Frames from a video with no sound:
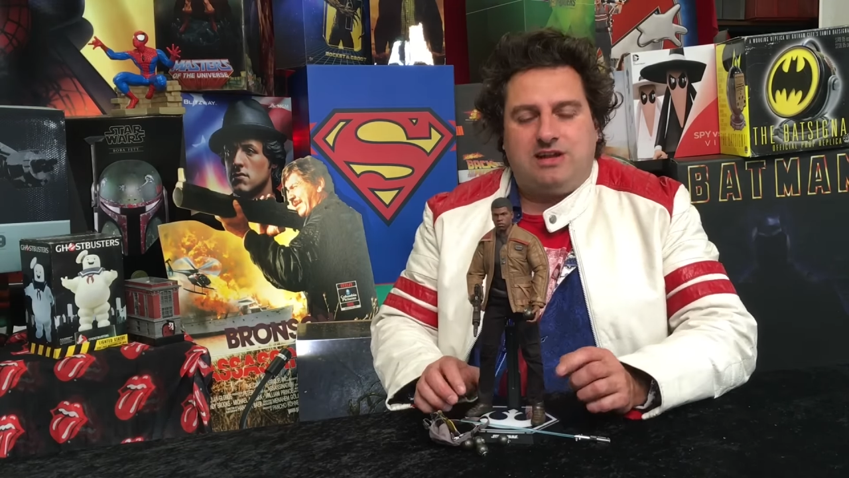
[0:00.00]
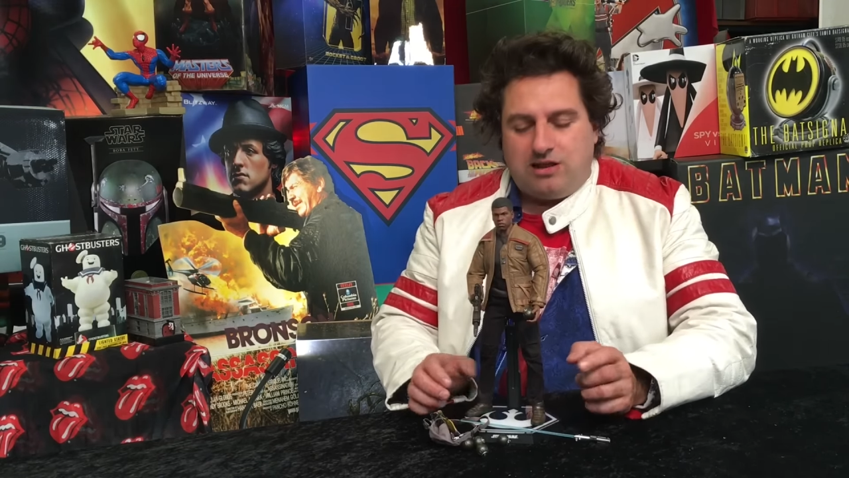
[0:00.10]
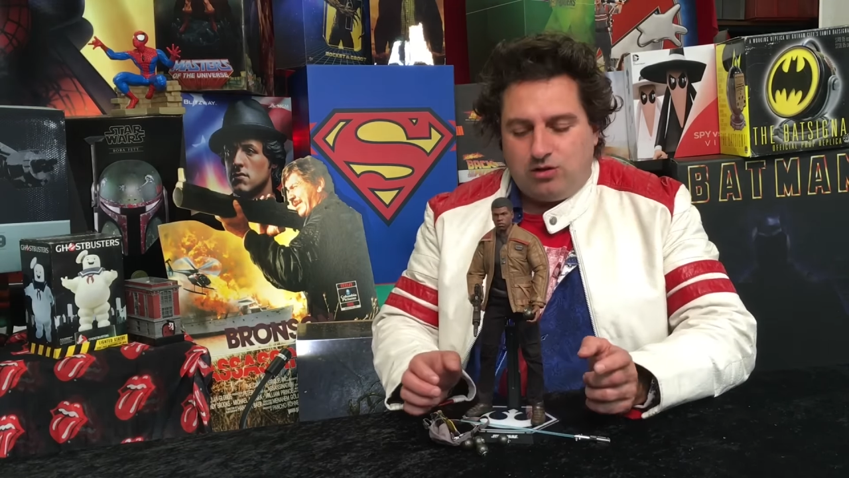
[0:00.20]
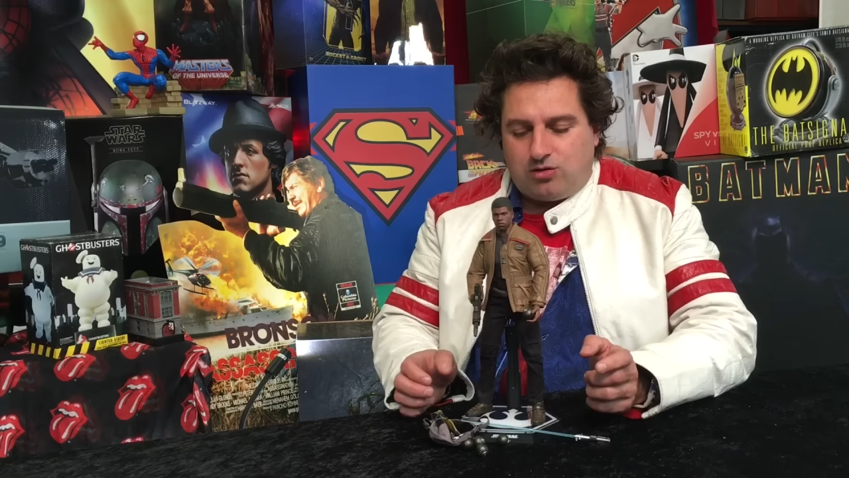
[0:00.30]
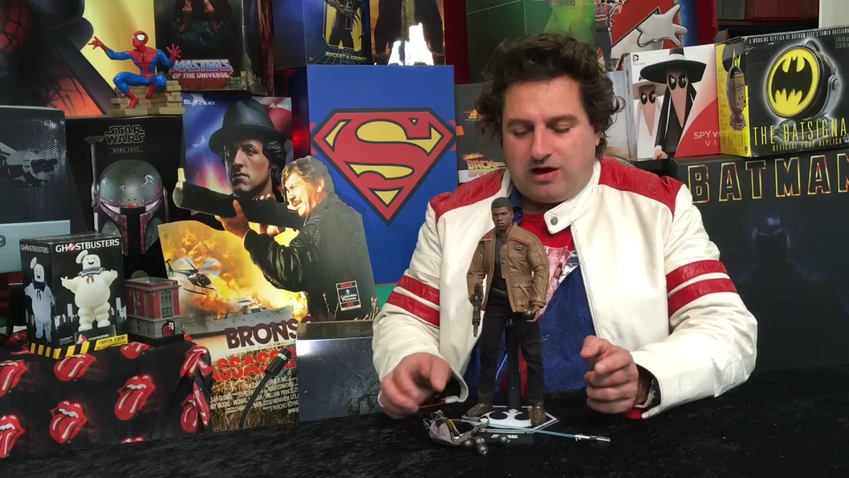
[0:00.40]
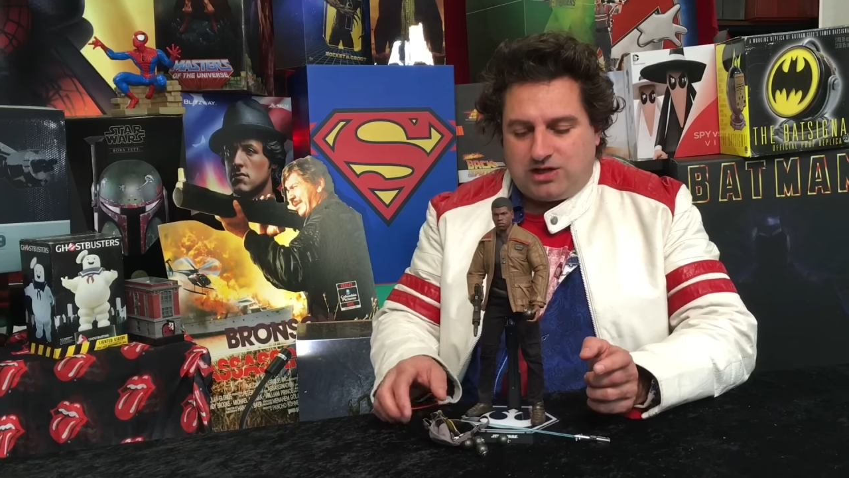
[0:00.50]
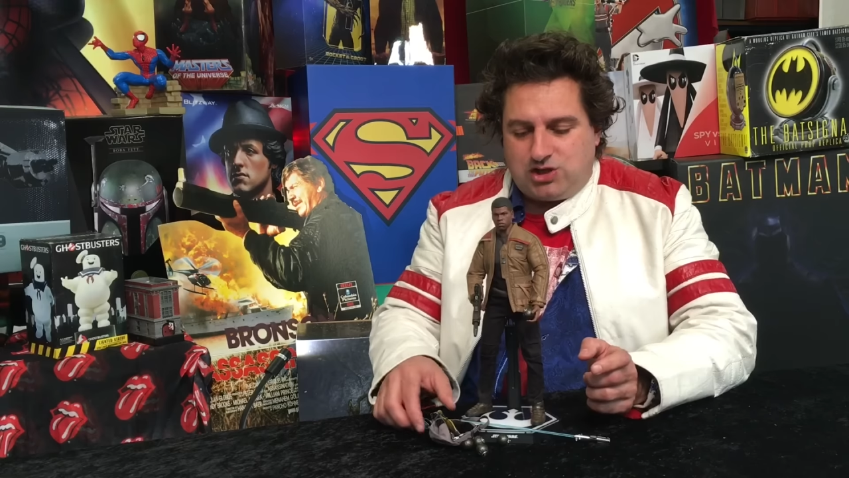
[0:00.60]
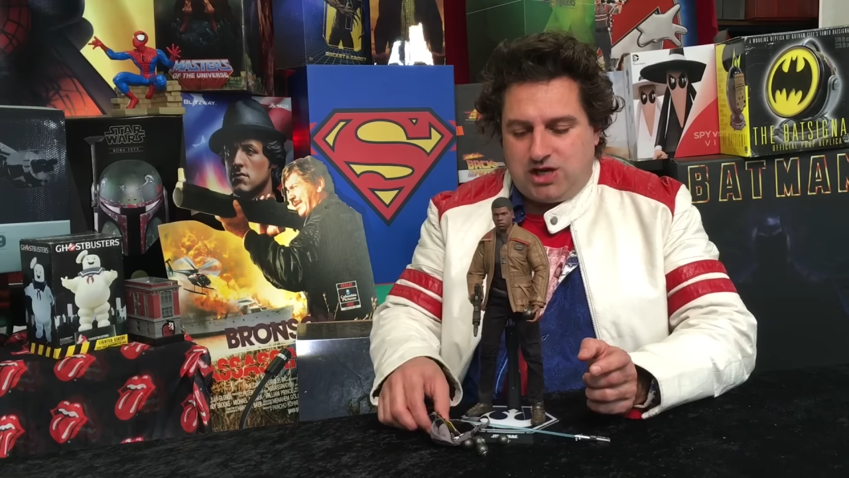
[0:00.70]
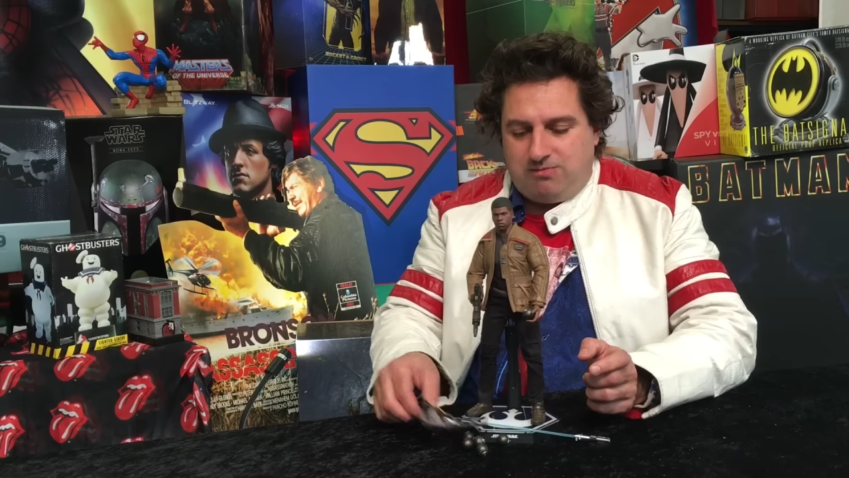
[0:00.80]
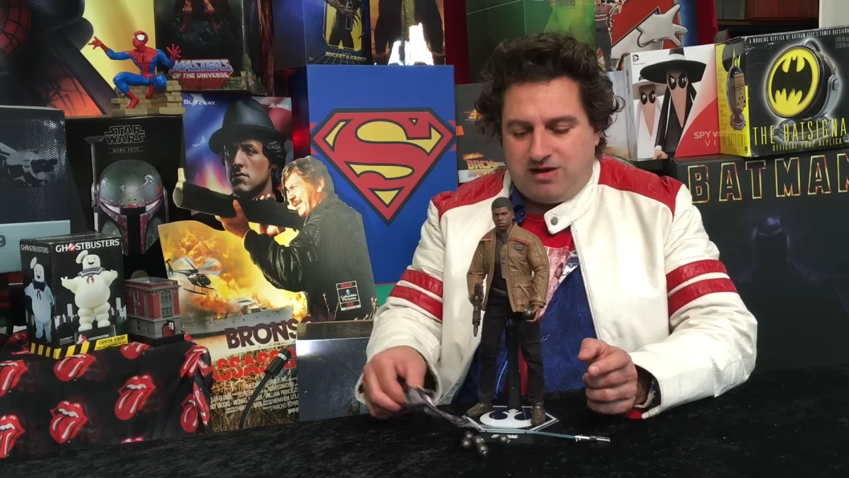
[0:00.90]
They look like
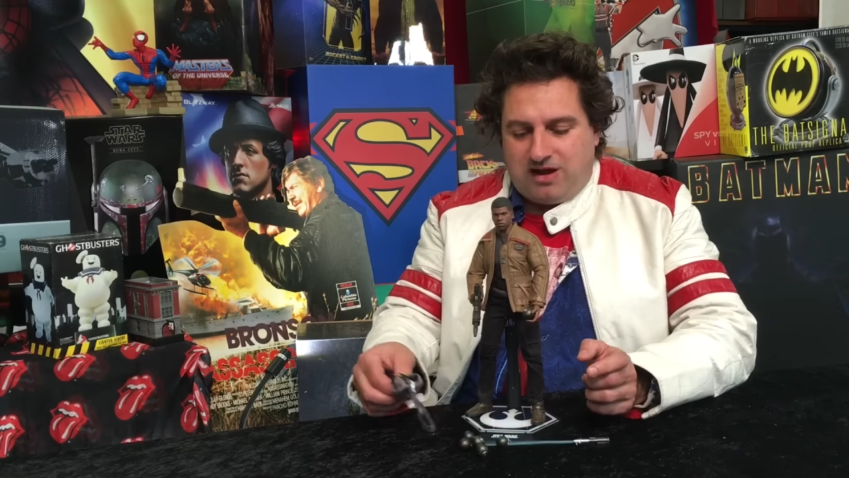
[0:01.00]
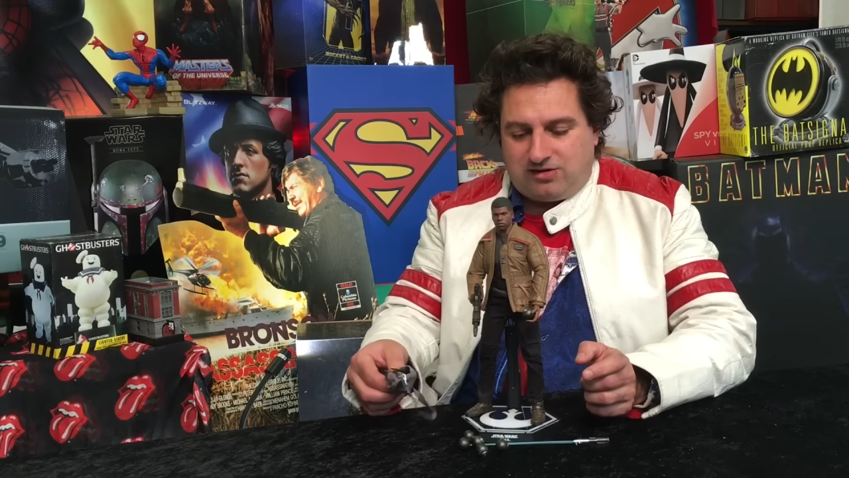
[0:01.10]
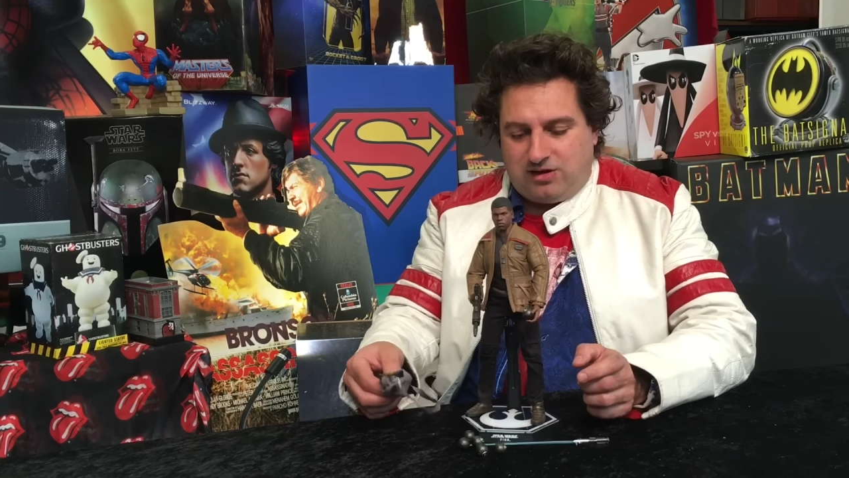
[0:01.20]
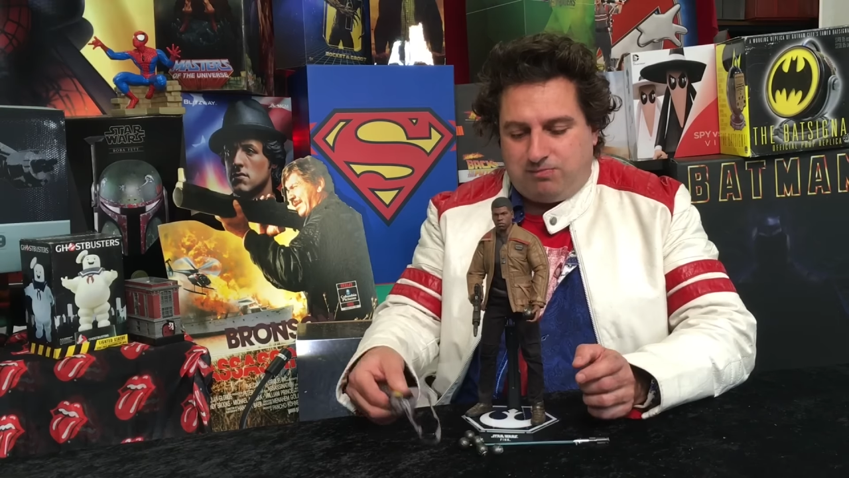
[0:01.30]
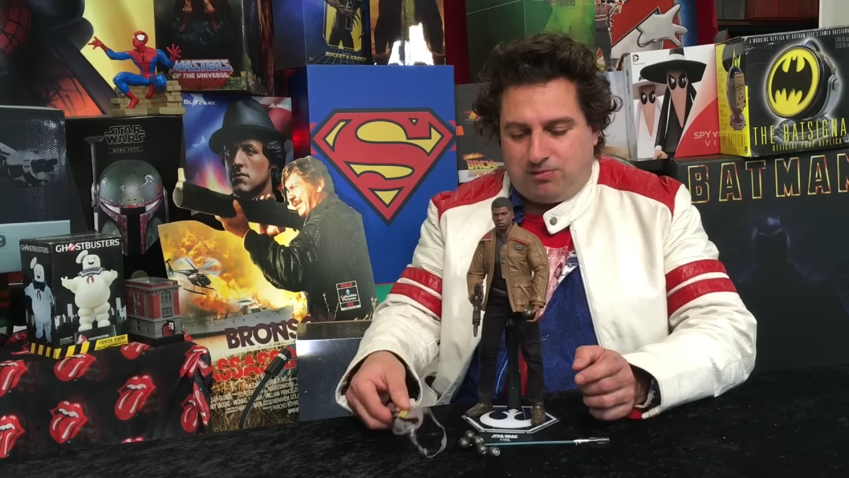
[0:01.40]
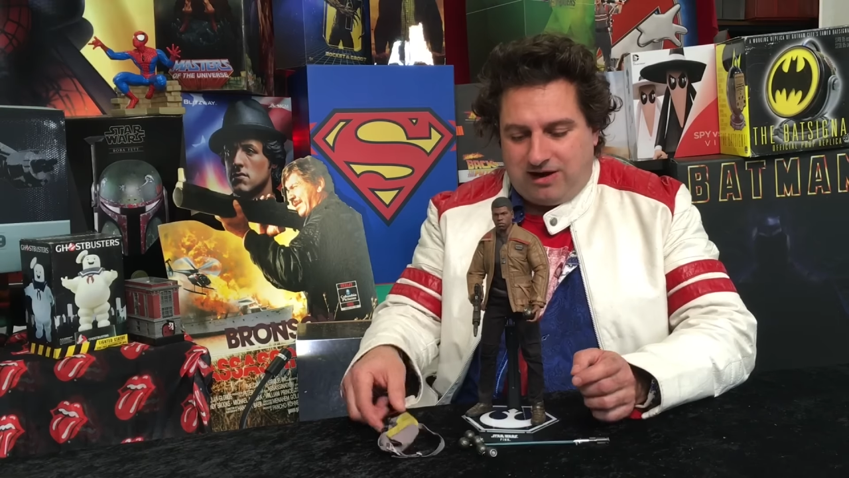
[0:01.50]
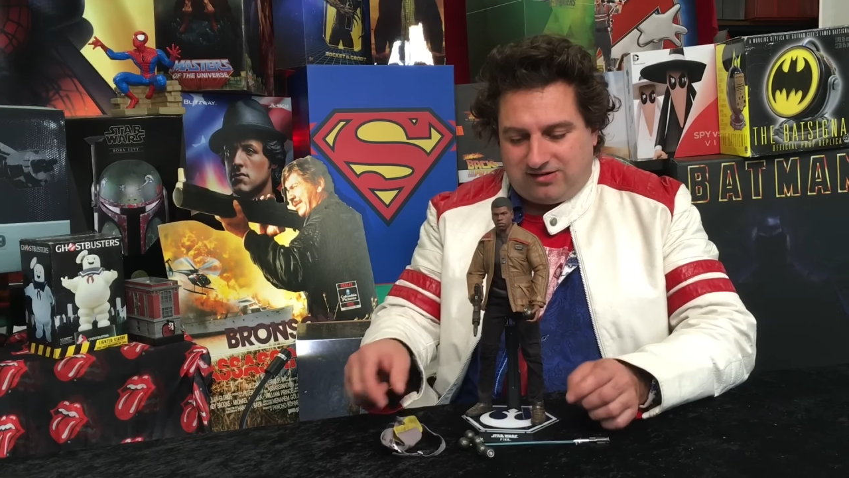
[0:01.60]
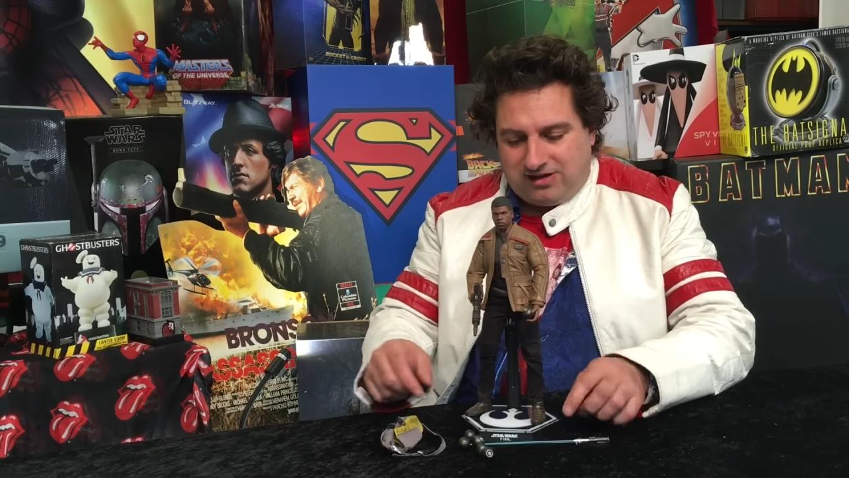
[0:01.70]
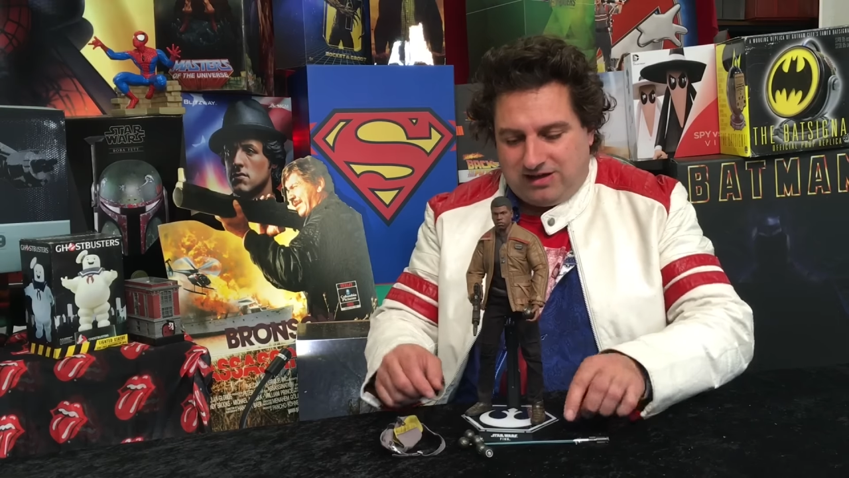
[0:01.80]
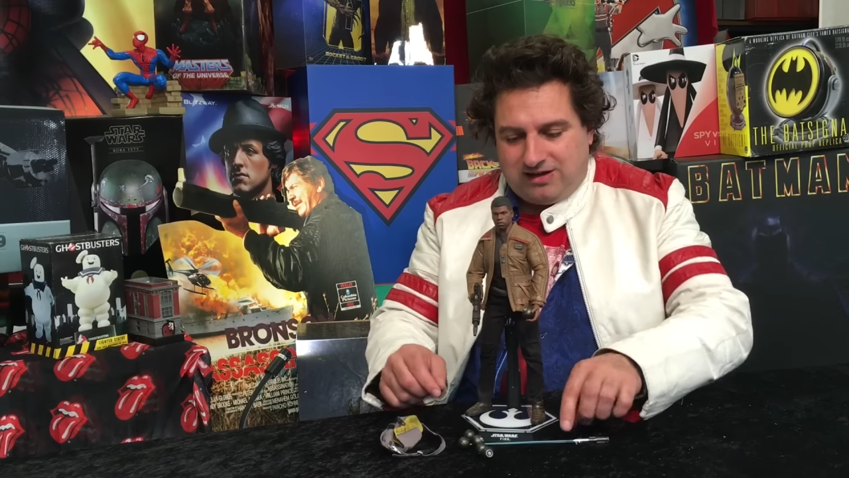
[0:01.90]
cheap, nasty
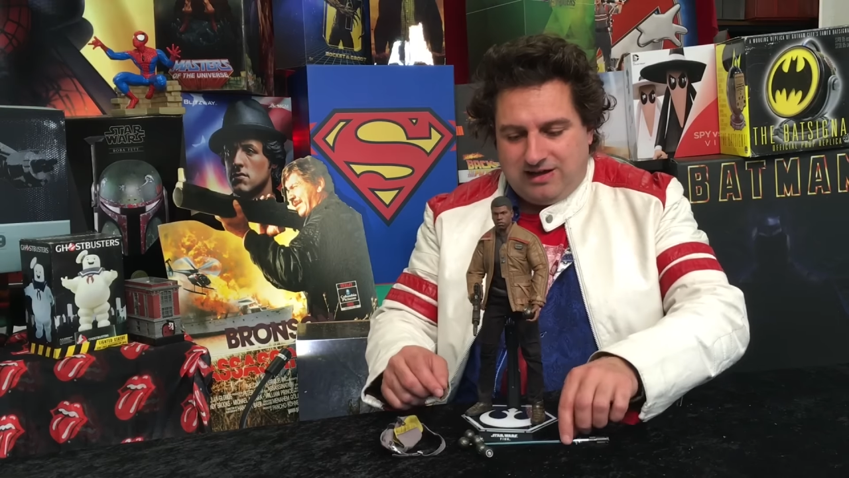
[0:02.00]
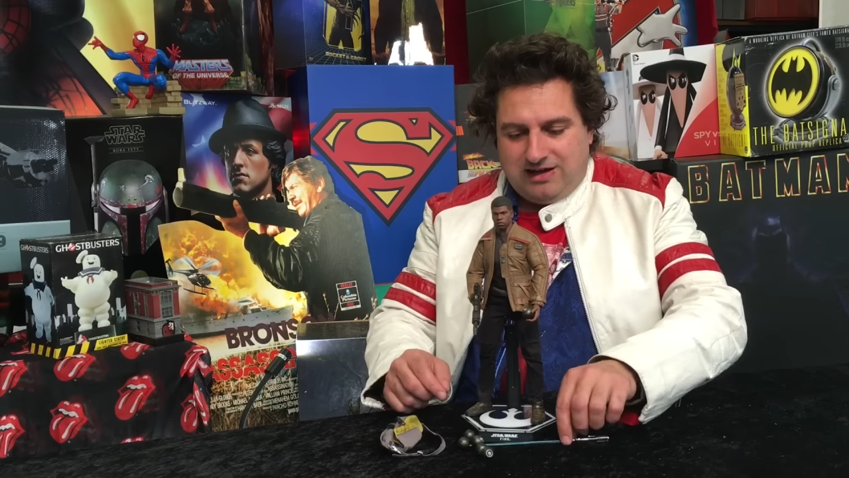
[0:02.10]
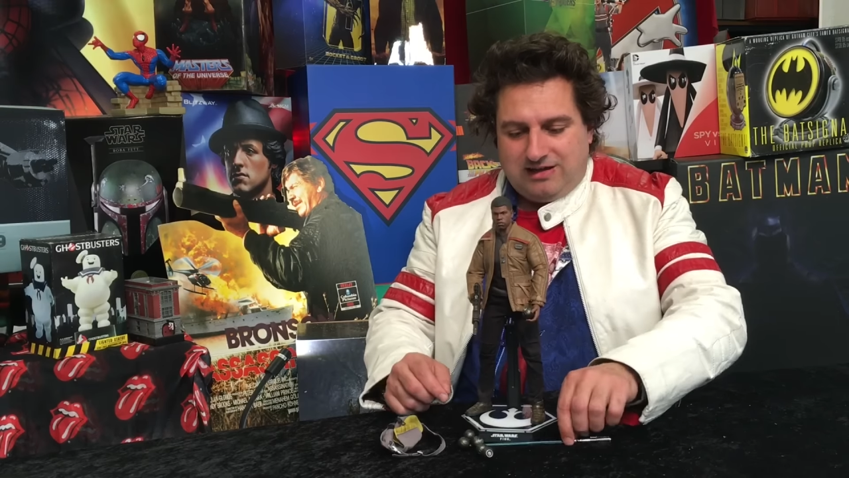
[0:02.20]
plastic.